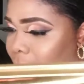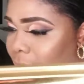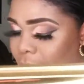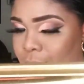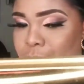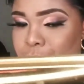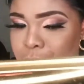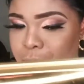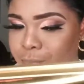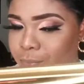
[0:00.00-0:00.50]

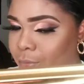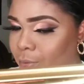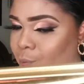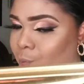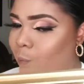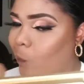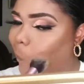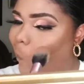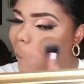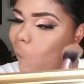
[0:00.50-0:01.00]
too much
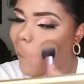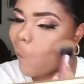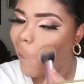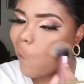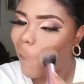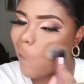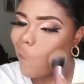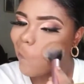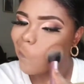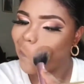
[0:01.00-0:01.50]
just now, so
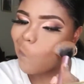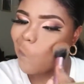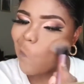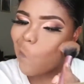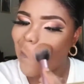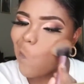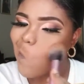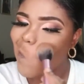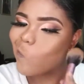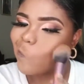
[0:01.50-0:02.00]
what I'm trying
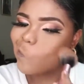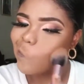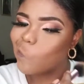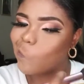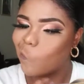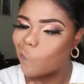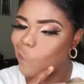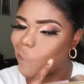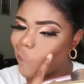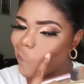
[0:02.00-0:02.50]
to do is
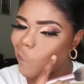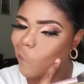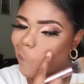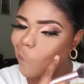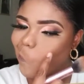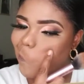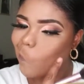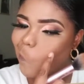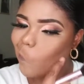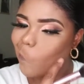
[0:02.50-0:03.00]
just to,
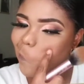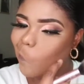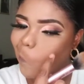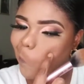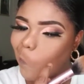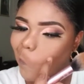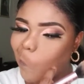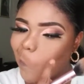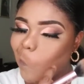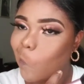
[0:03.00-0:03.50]

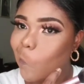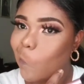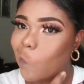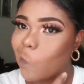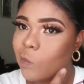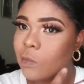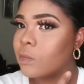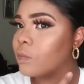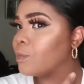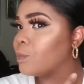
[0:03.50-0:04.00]
you know,
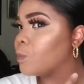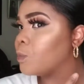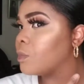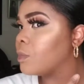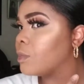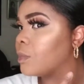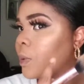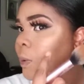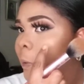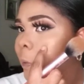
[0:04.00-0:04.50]
blend it
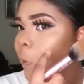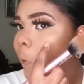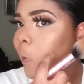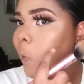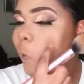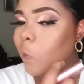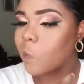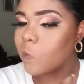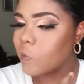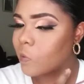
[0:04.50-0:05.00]
out a little,
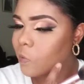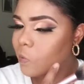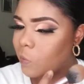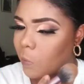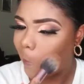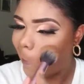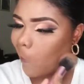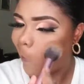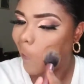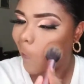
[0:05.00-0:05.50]
going
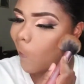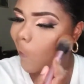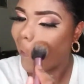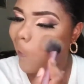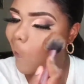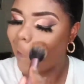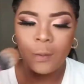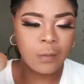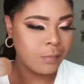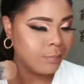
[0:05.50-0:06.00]
in back
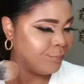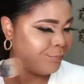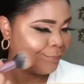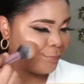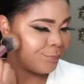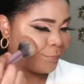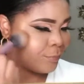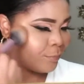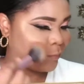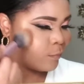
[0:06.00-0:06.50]
with my
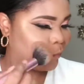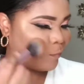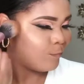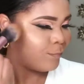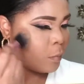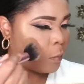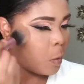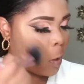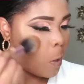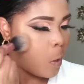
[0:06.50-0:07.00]
Fenty
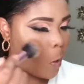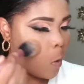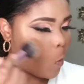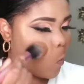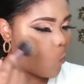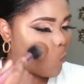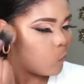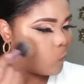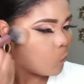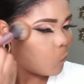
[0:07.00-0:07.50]

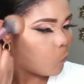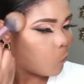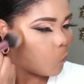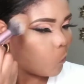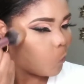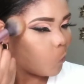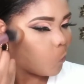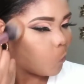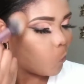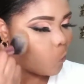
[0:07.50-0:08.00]
Beauty
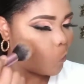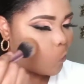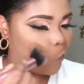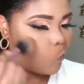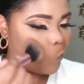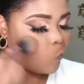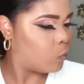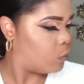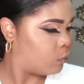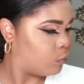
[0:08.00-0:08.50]
Caramel
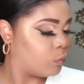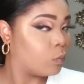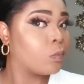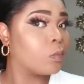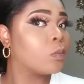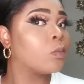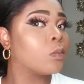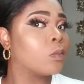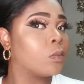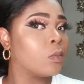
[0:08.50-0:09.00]
Cutie.
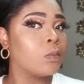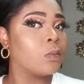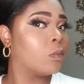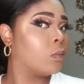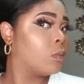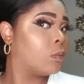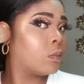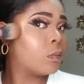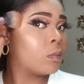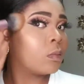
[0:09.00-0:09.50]
You
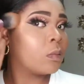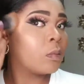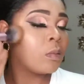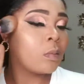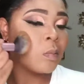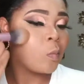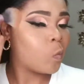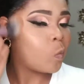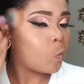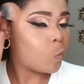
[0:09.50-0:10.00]
can
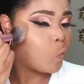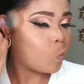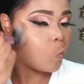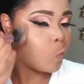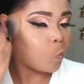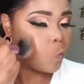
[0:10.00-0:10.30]
always,